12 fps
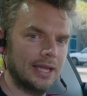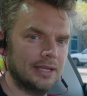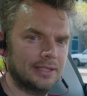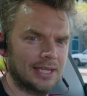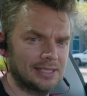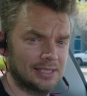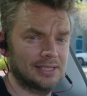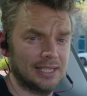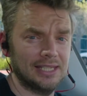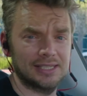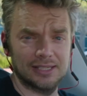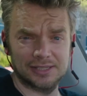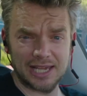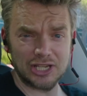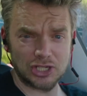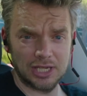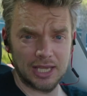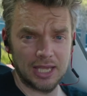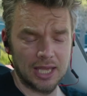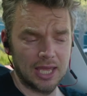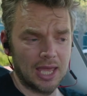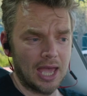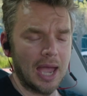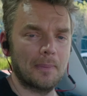And Tesla's lease deals actually
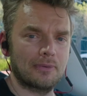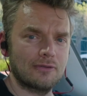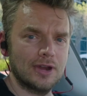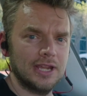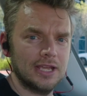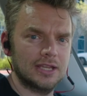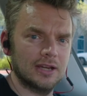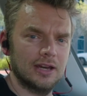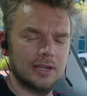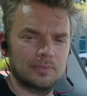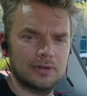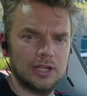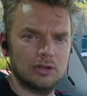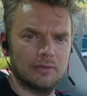are pretty good and pretty